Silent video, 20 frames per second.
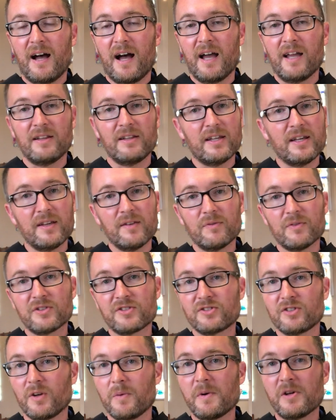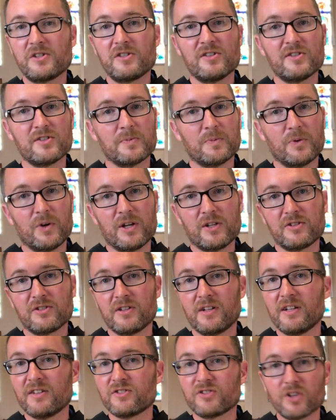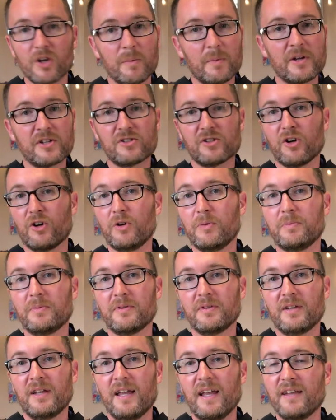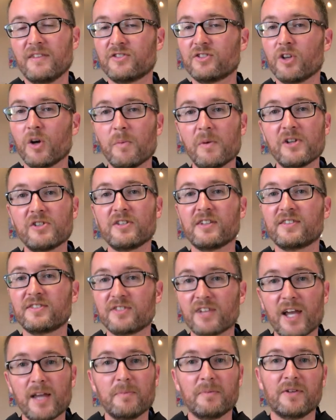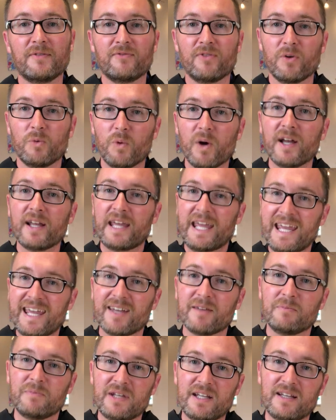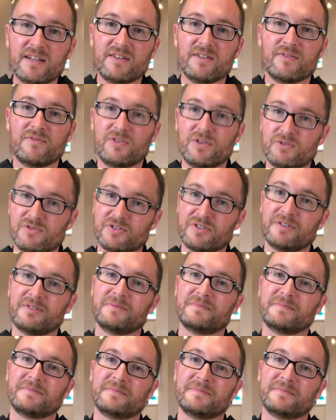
I leave with so much inspiration and so much hope and so much excitement for what can be in the future,